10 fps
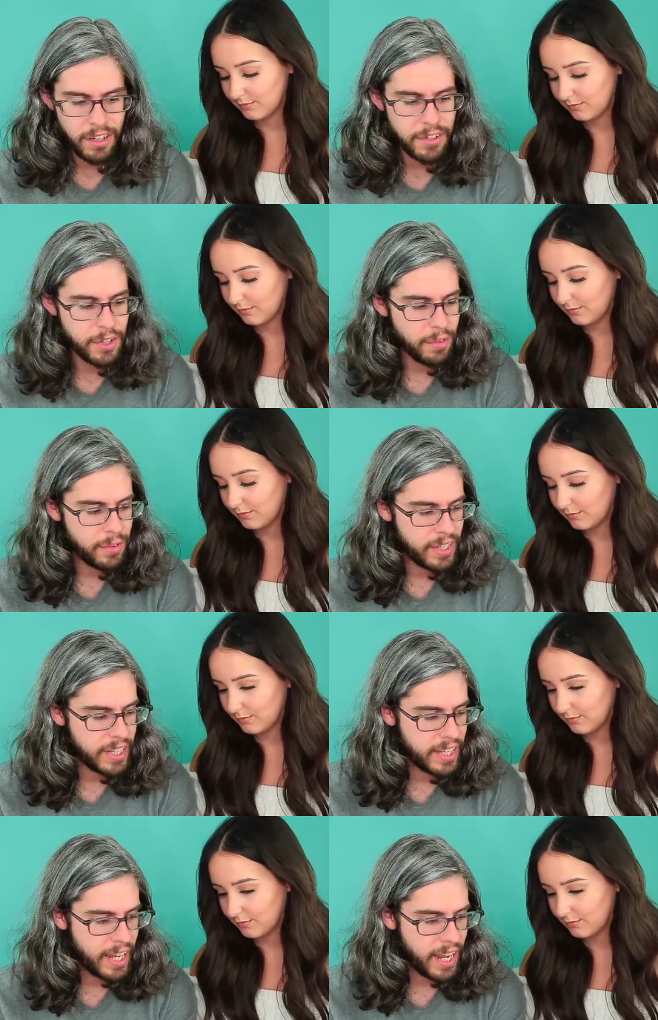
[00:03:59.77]
Speaker 1: I don't know, you don't really
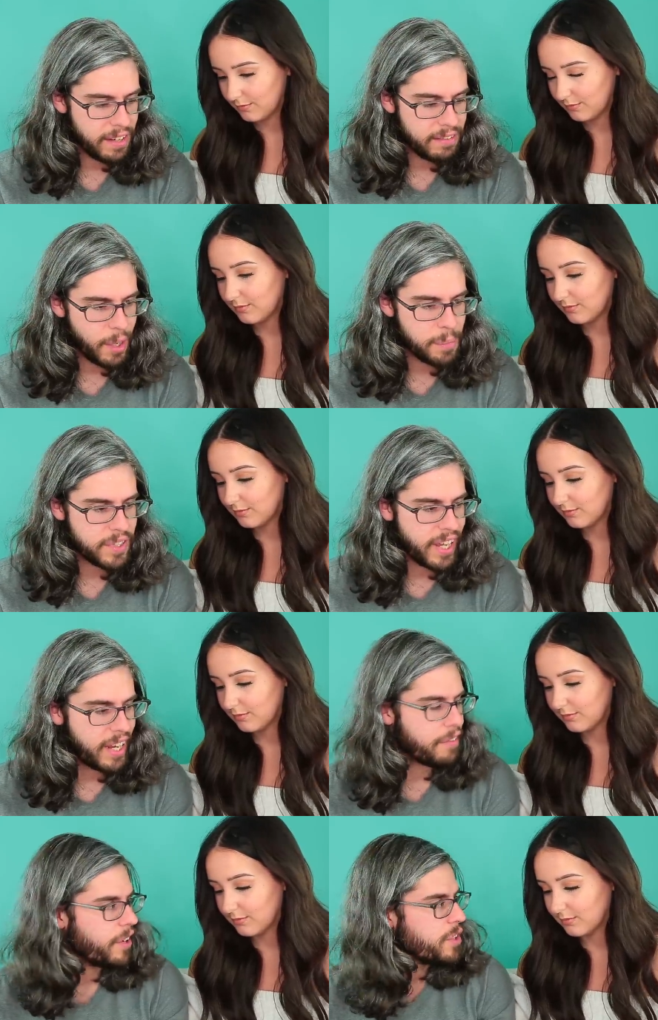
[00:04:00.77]
get upset
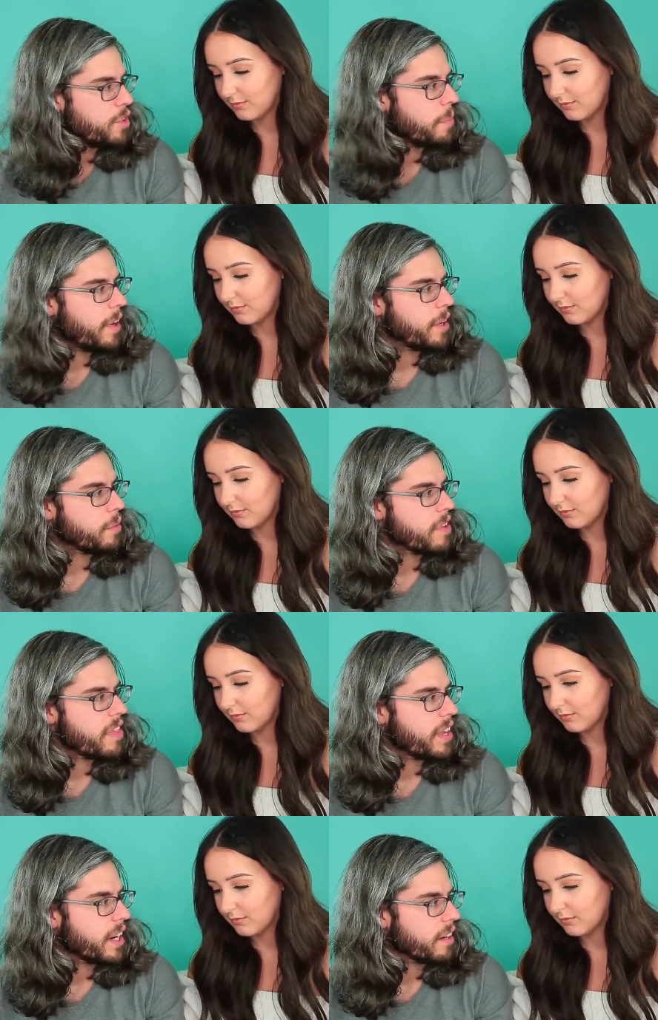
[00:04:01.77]
if I do my own
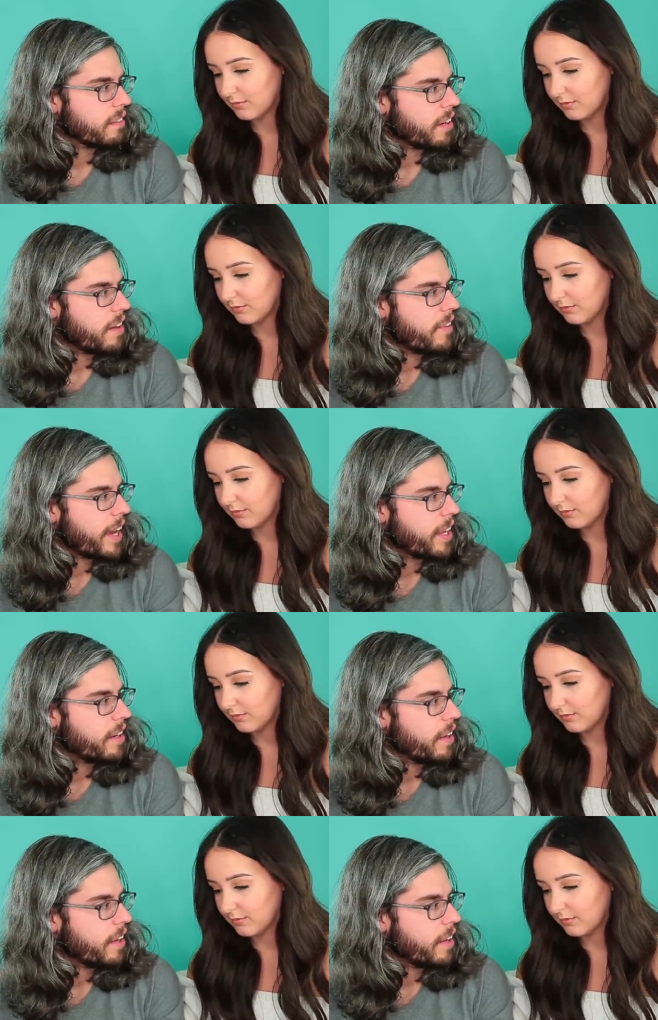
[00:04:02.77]
thing. I've had